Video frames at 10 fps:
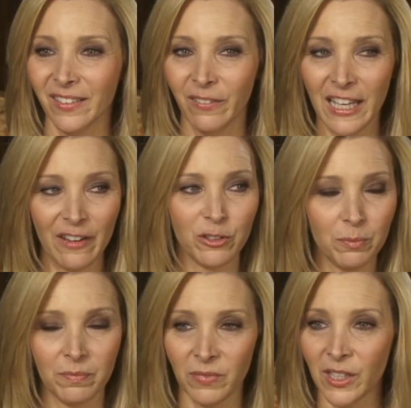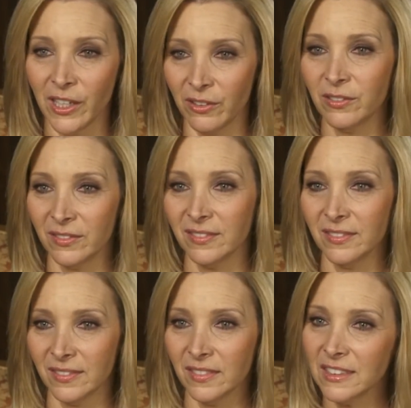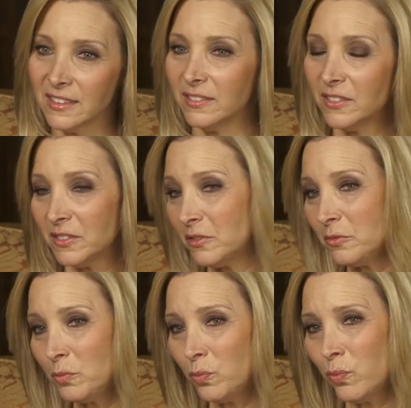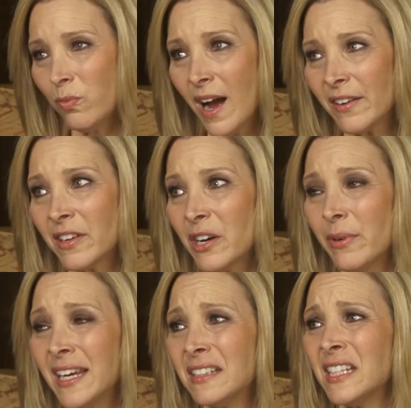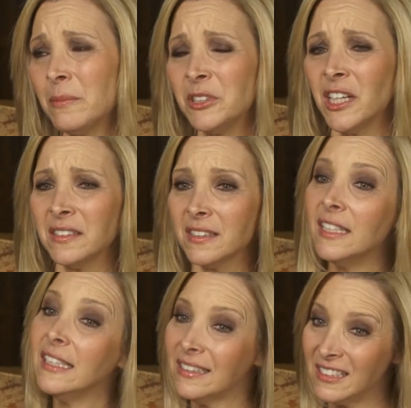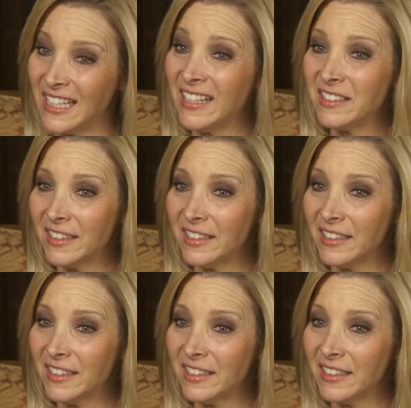We have to, you know, let's, I don't know, we ended up just staying